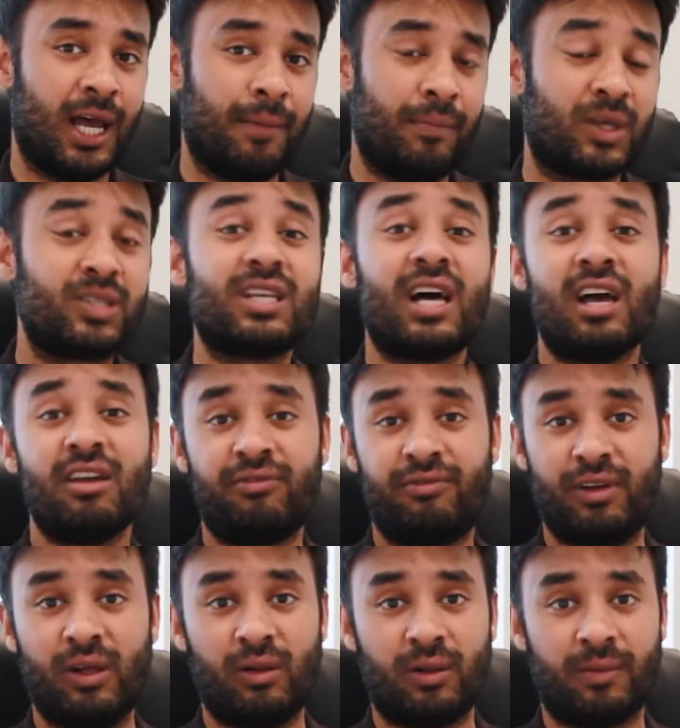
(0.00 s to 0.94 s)
Because I
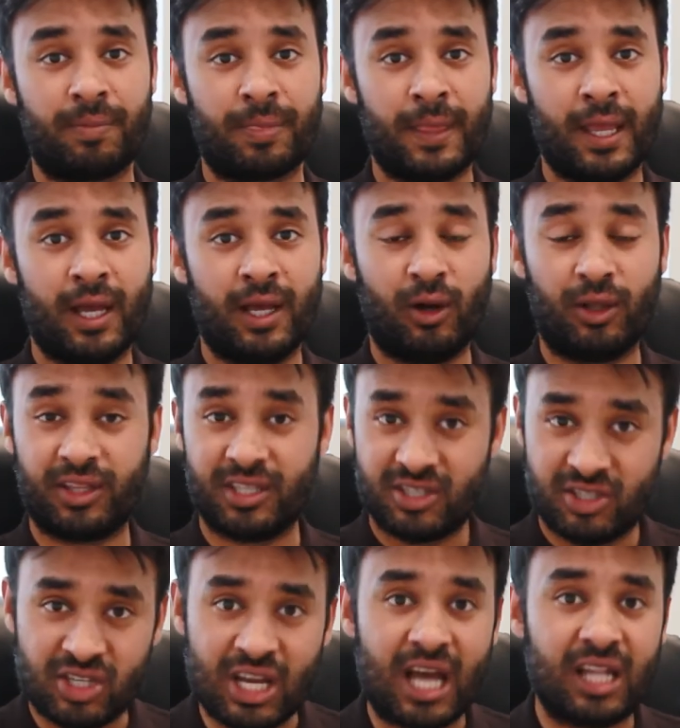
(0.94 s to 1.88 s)
felt
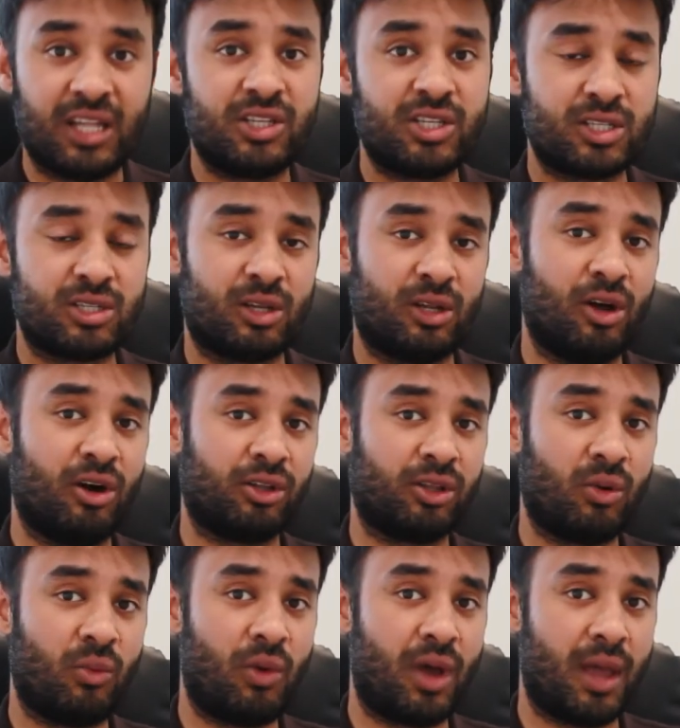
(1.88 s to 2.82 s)
these challenges along
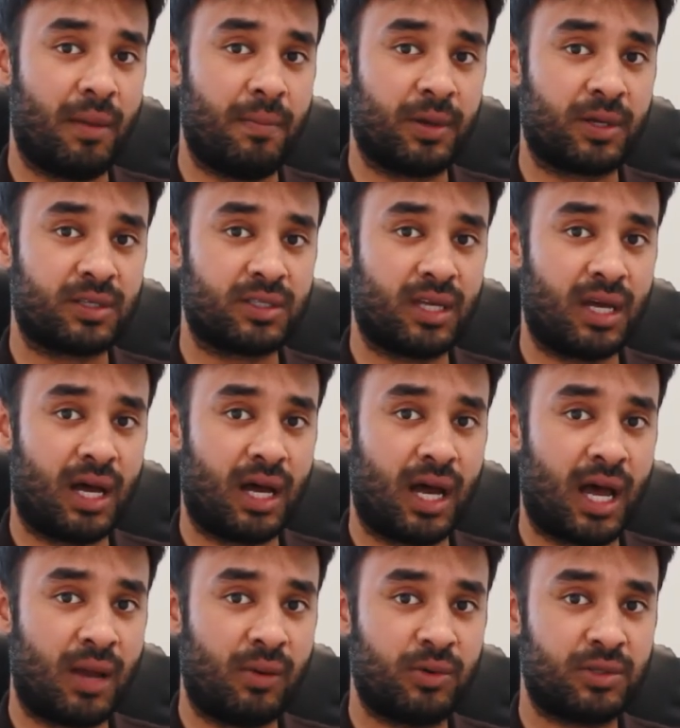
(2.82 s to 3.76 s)
the way, because
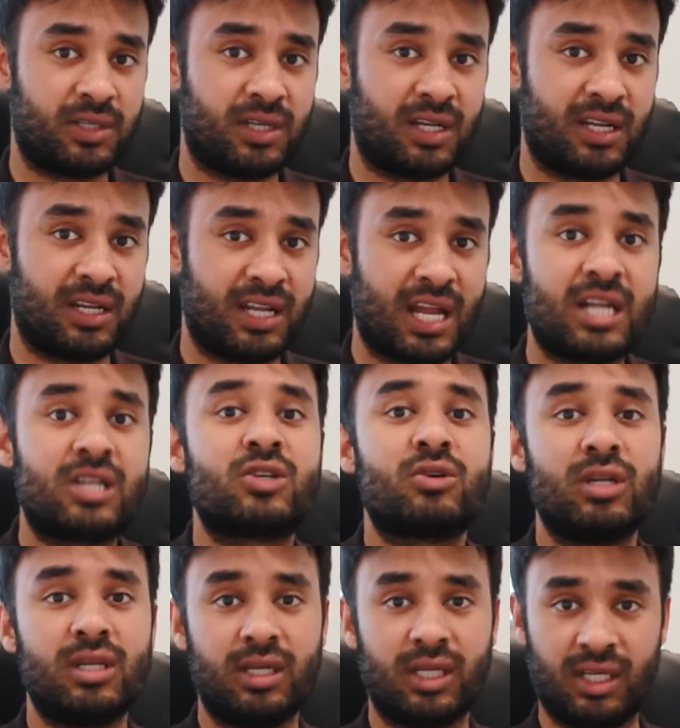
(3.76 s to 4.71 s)
I wasn't
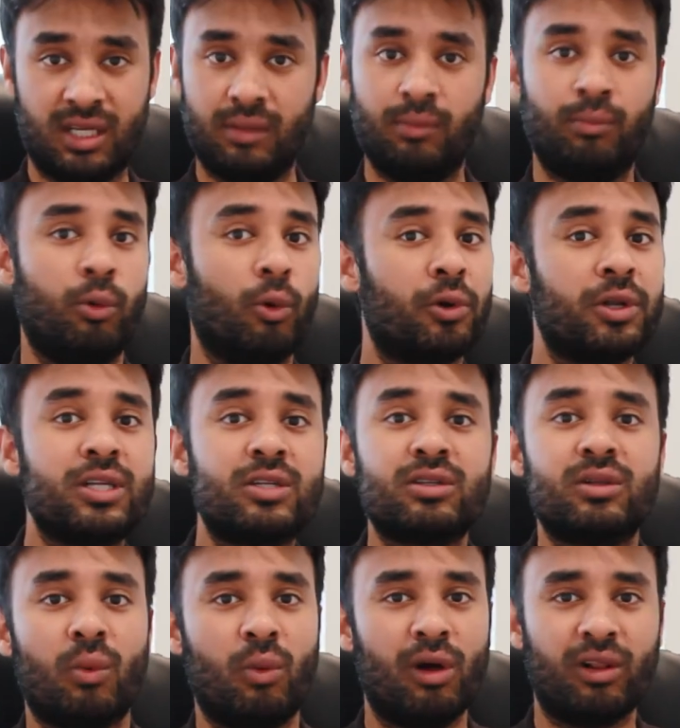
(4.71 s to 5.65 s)
naturally born into
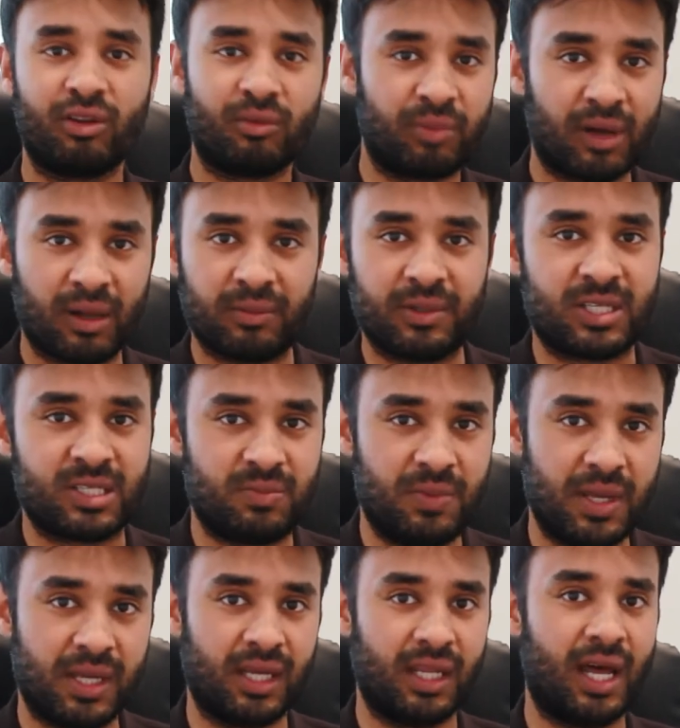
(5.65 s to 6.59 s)
the world of public
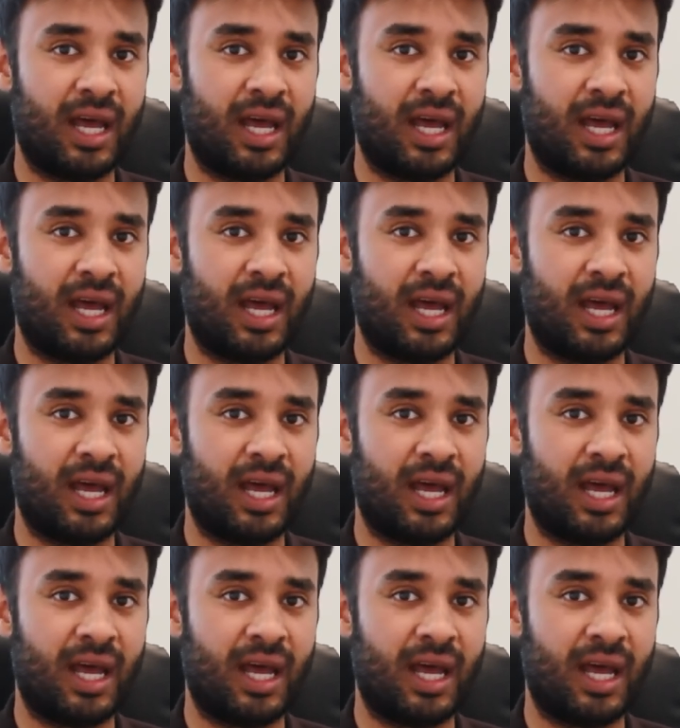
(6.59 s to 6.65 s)
speaking.